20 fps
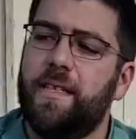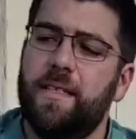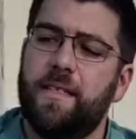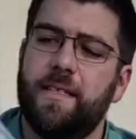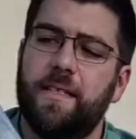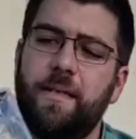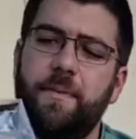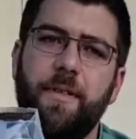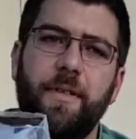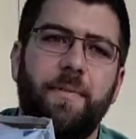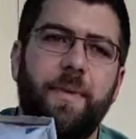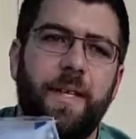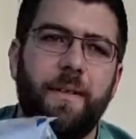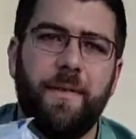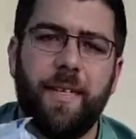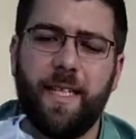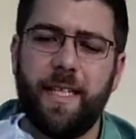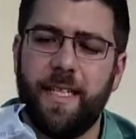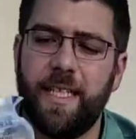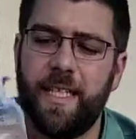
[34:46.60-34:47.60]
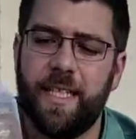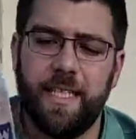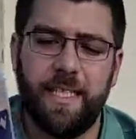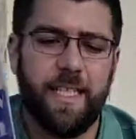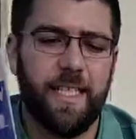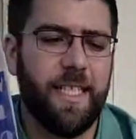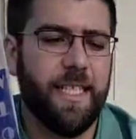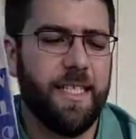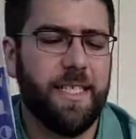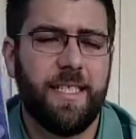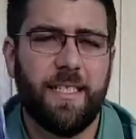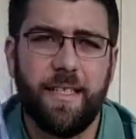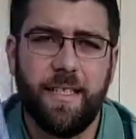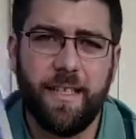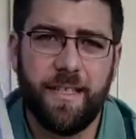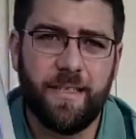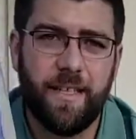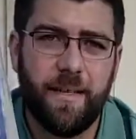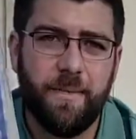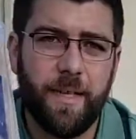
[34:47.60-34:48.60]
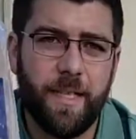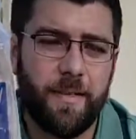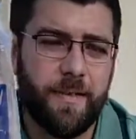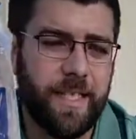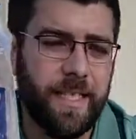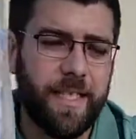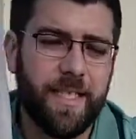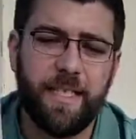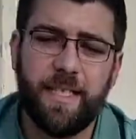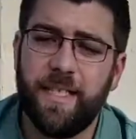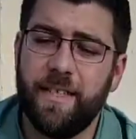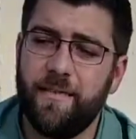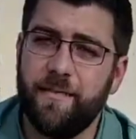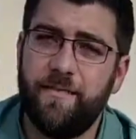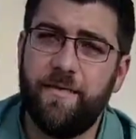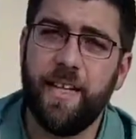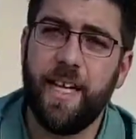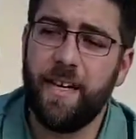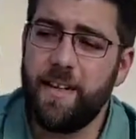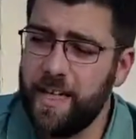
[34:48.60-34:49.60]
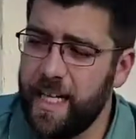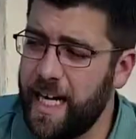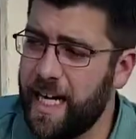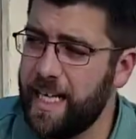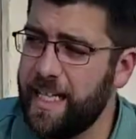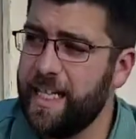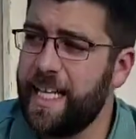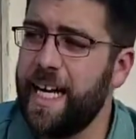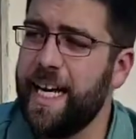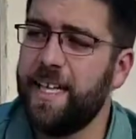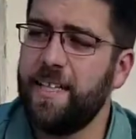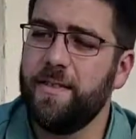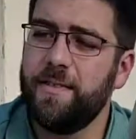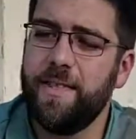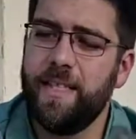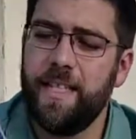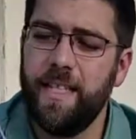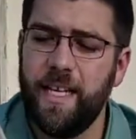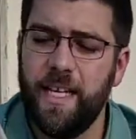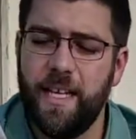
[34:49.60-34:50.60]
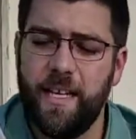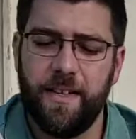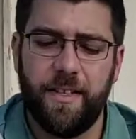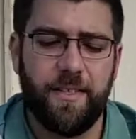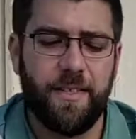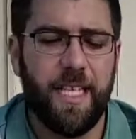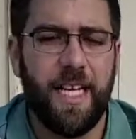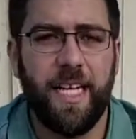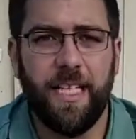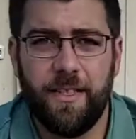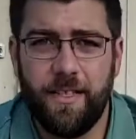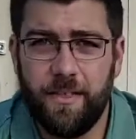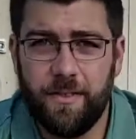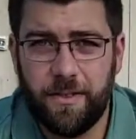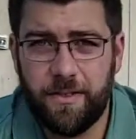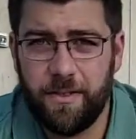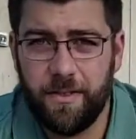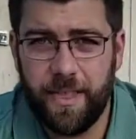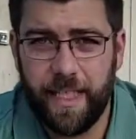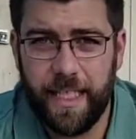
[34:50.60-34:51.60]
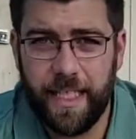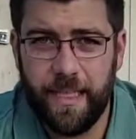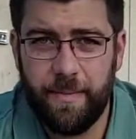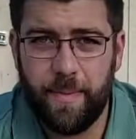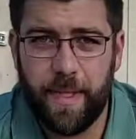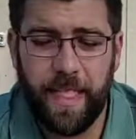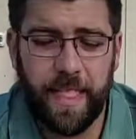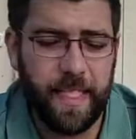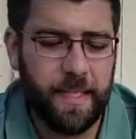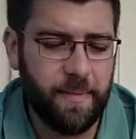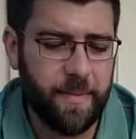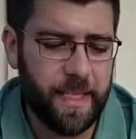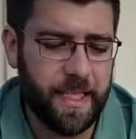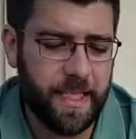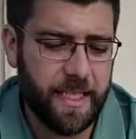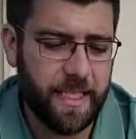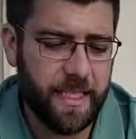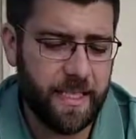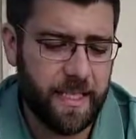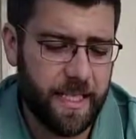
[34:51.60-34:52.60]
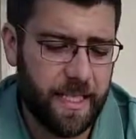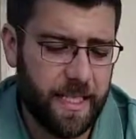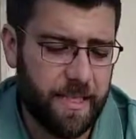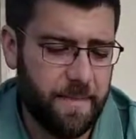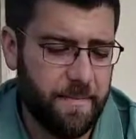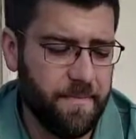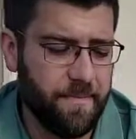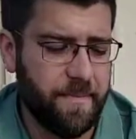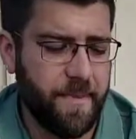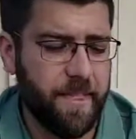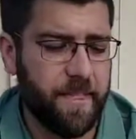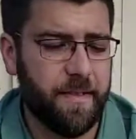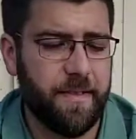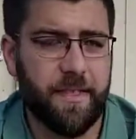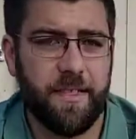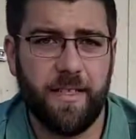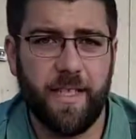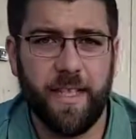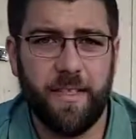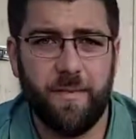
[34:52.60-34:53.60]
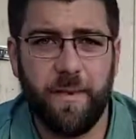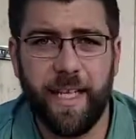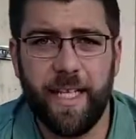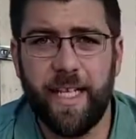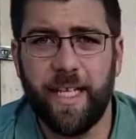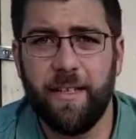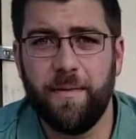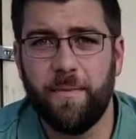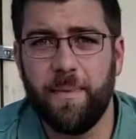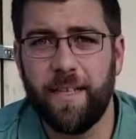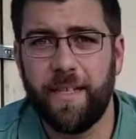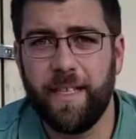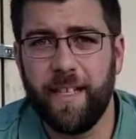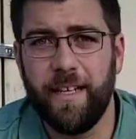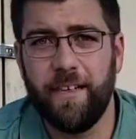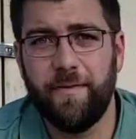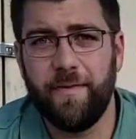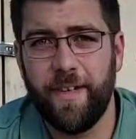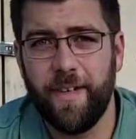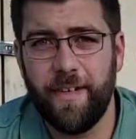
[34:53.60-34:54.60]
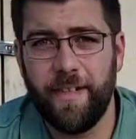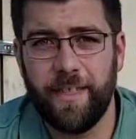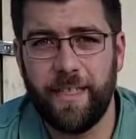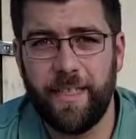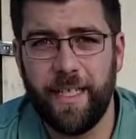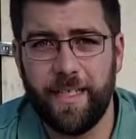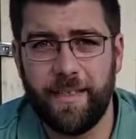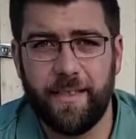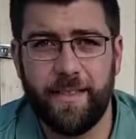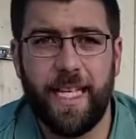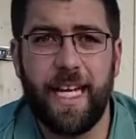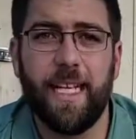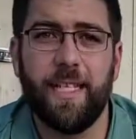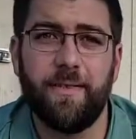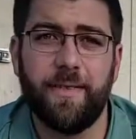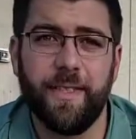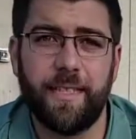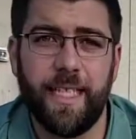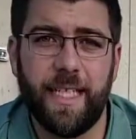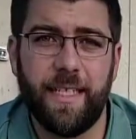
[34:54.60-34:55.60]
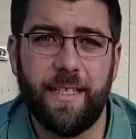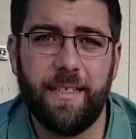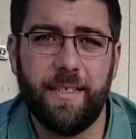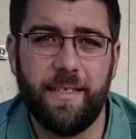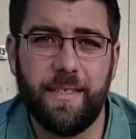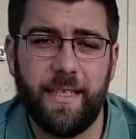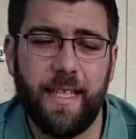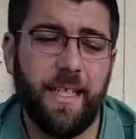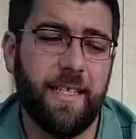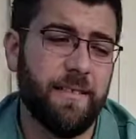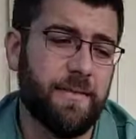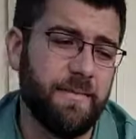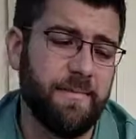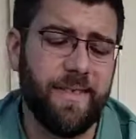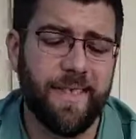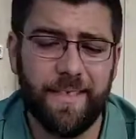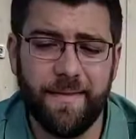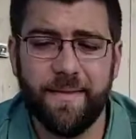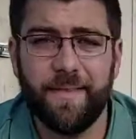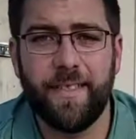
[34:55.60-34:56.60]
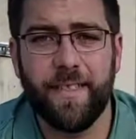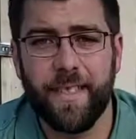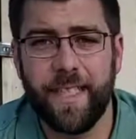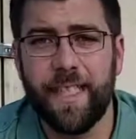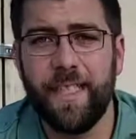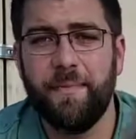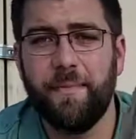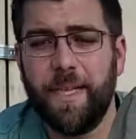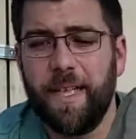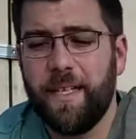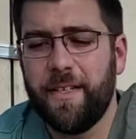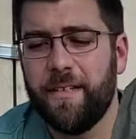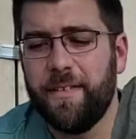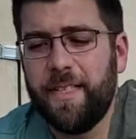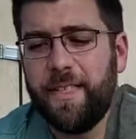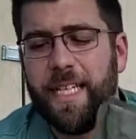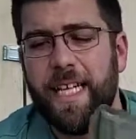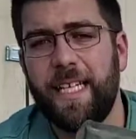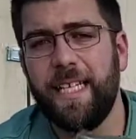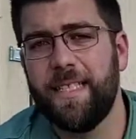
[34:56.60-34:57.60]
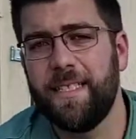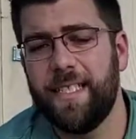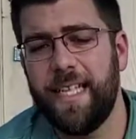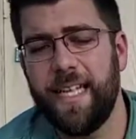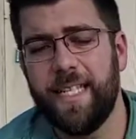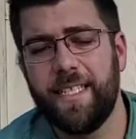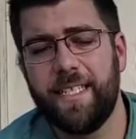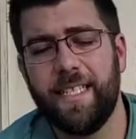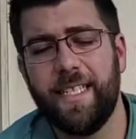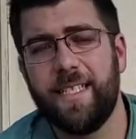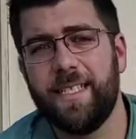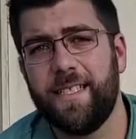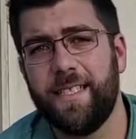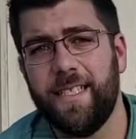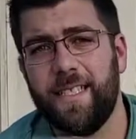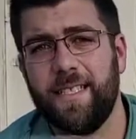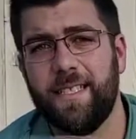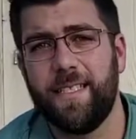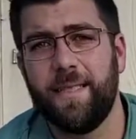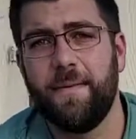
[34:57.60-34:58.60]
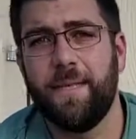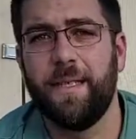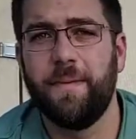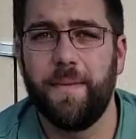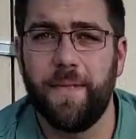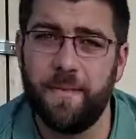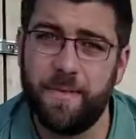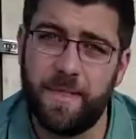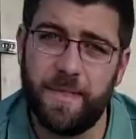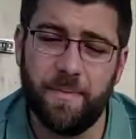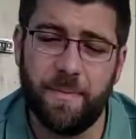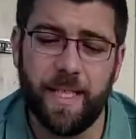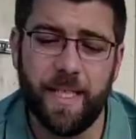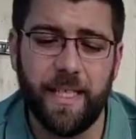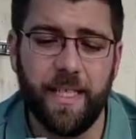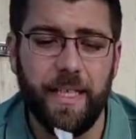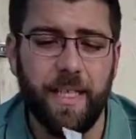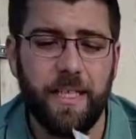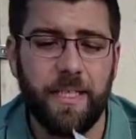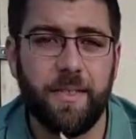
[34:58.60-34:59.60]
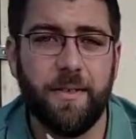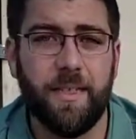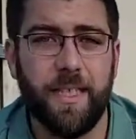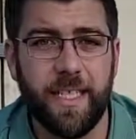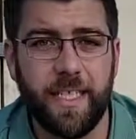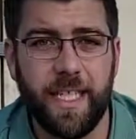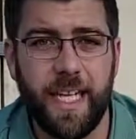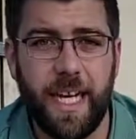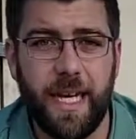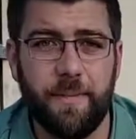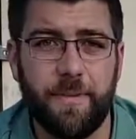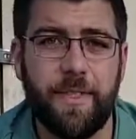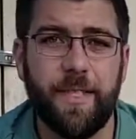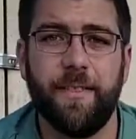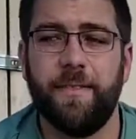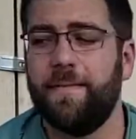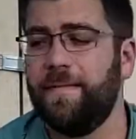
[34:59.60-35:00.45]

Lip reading: Some of you might recognize these. These are MREs. They're very high in calorie. They're not ultralight by any means. There's a lot of weight here, but they are very calorie dense, and they're getting better. They're not as nasty as some of them used to be. So it is an option.